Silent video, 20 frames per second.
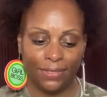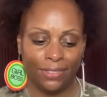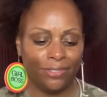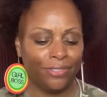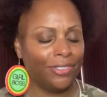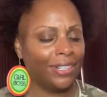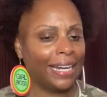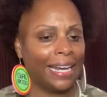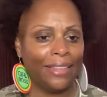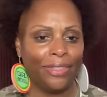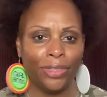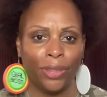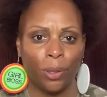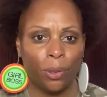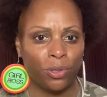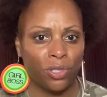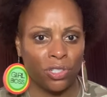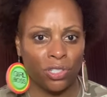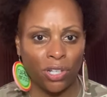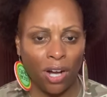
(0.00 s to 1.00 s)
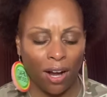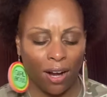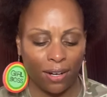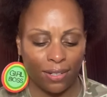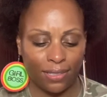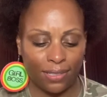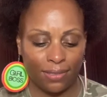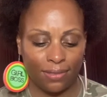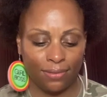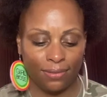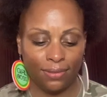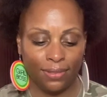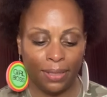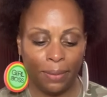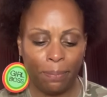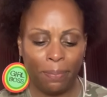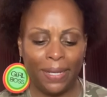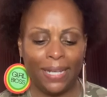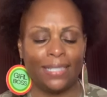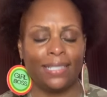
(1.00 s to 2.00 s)
Forget those sharks.
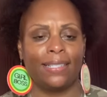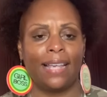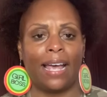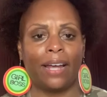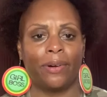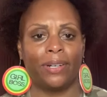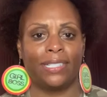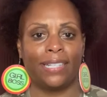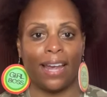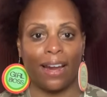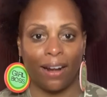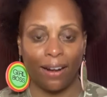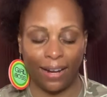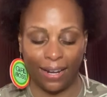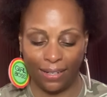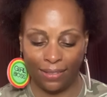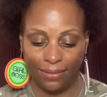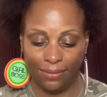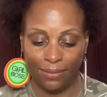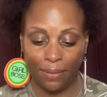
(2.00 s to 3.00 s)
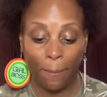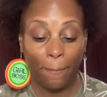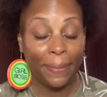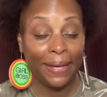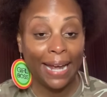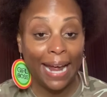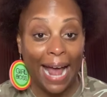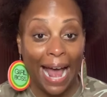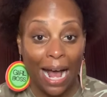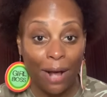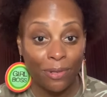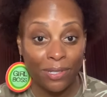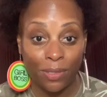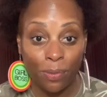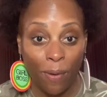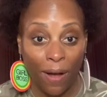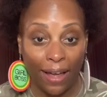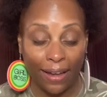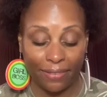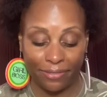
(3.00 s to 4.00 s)
Be a secretary. Be a
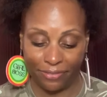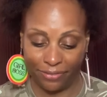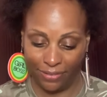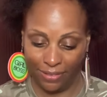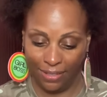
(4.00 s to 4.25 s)
housewife.